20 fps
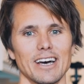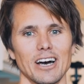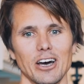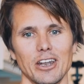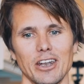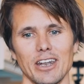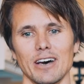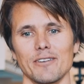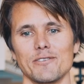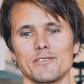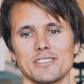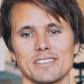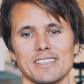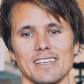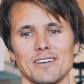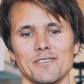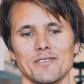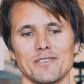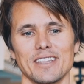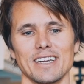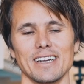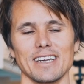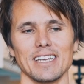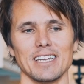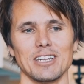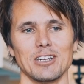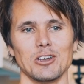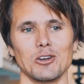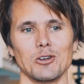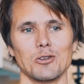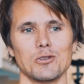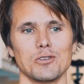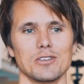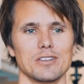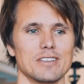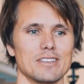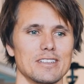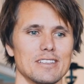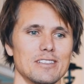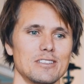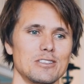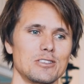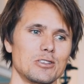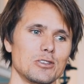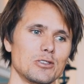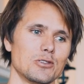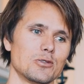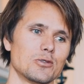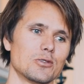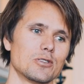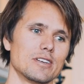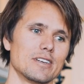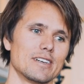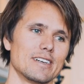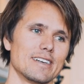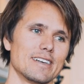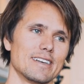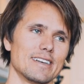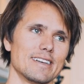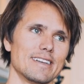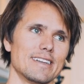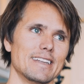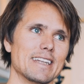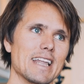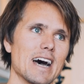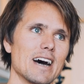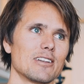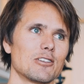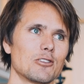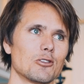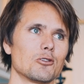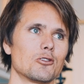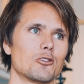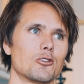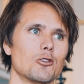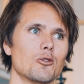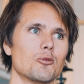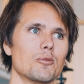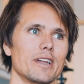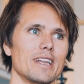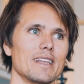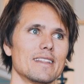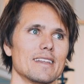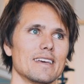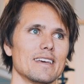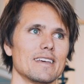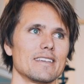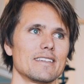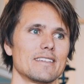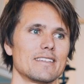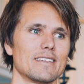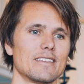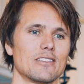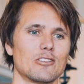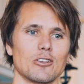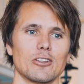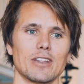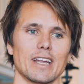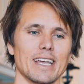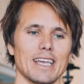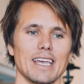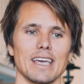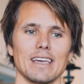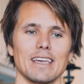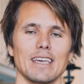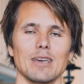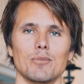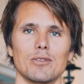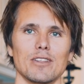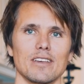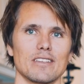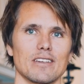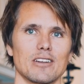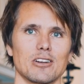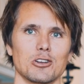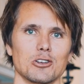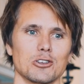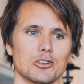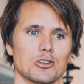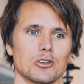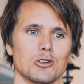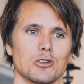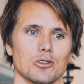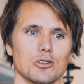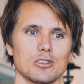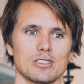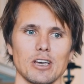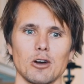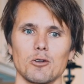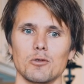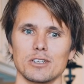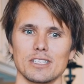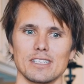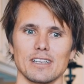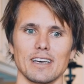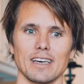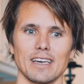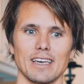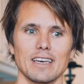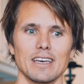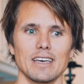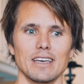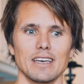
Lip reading: enough stuff that I can do to not do too many things so that I can't keep things under control. Because I always like,